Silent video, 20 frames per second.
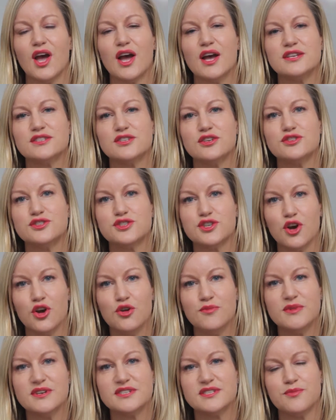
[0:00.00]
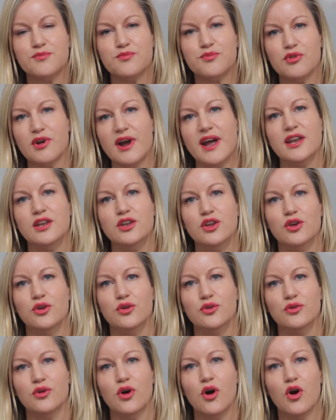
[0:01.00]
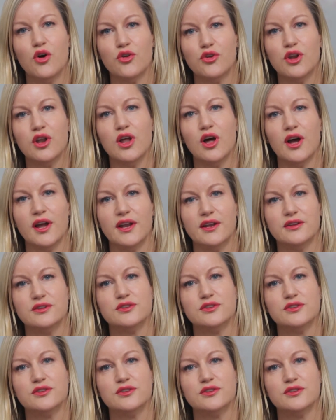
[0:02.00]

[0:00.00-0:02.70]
So Scope is a brand new online